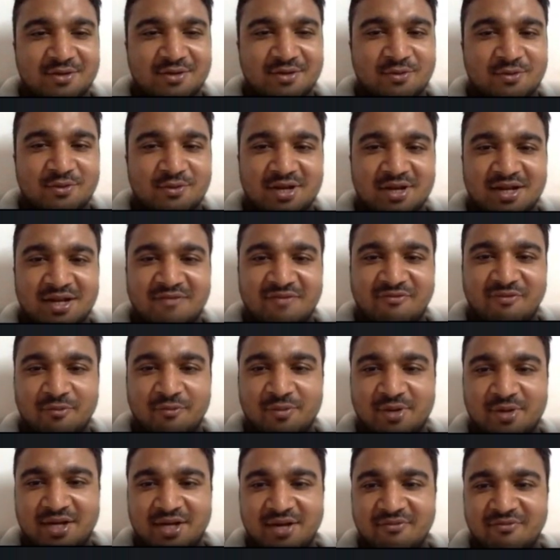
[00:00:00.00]
good and
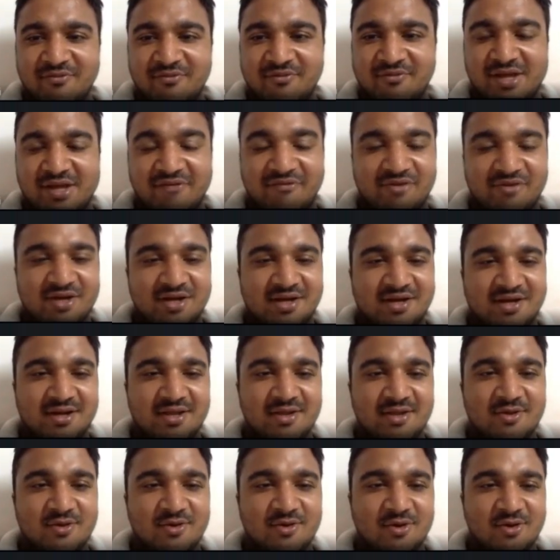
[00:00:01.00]
informative. Definitely,
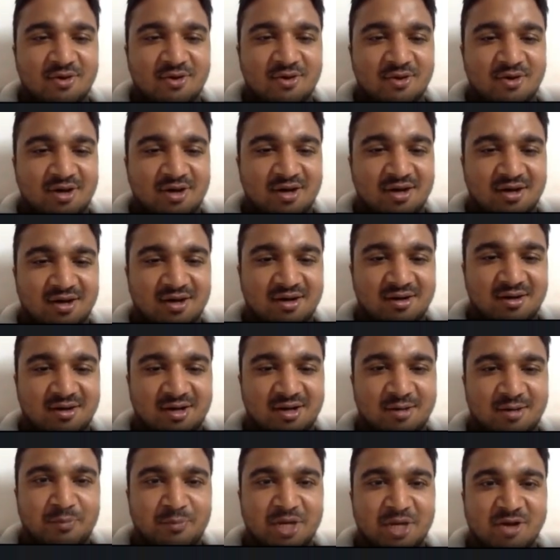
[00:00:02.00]
a
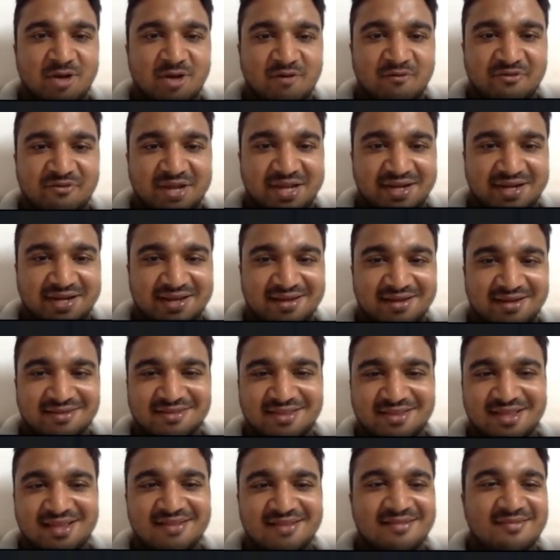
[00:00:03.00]
bit of technical
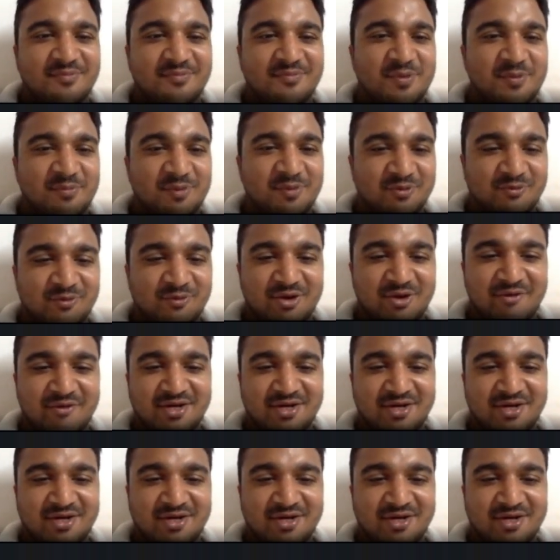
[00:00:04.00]
things people would have